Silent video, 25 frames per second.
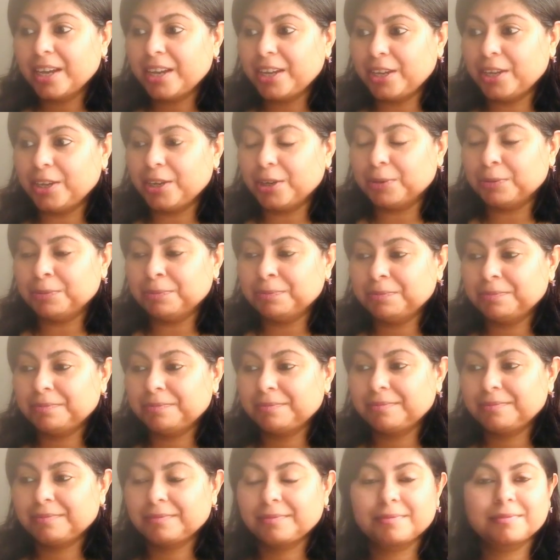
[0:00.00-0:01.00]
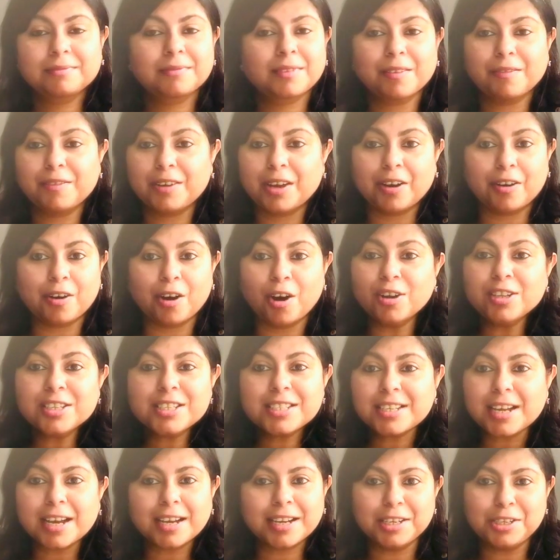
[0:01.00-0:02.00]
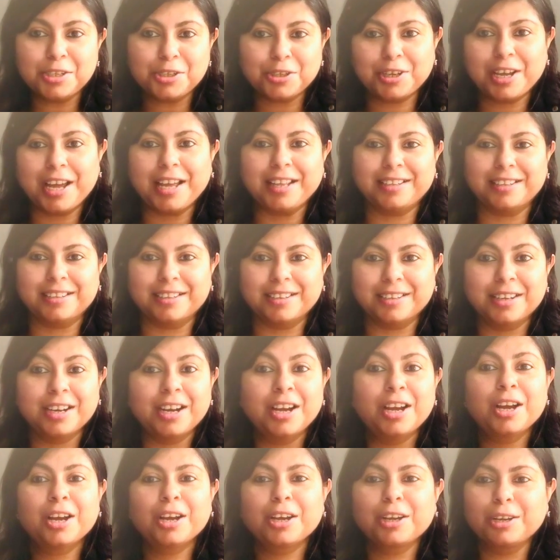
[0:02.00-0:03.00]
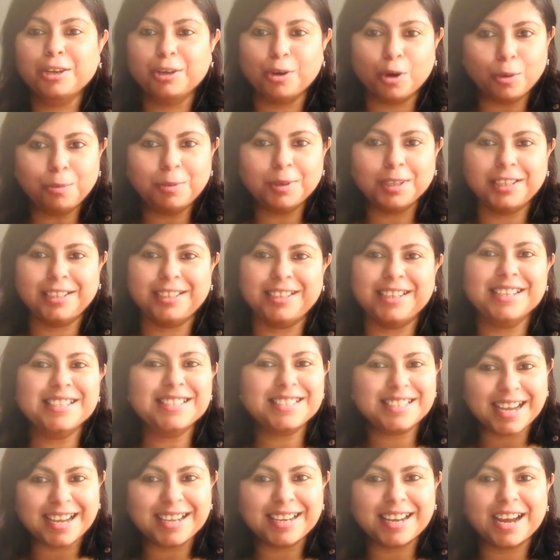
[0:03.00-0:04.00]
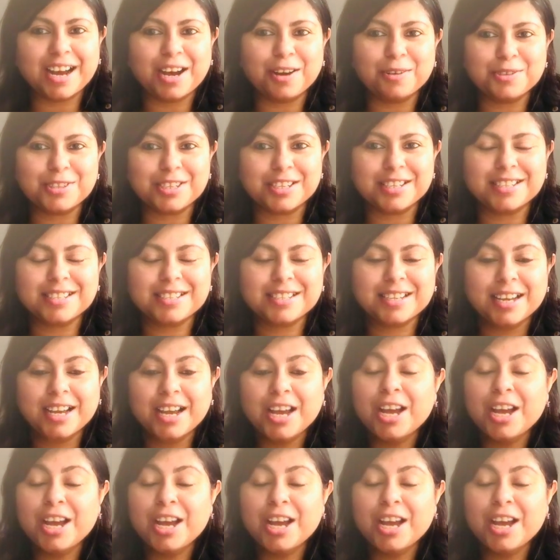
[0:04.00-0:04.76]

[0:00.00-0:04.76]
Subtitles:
you know, we are all stuck in together globally inside our houses.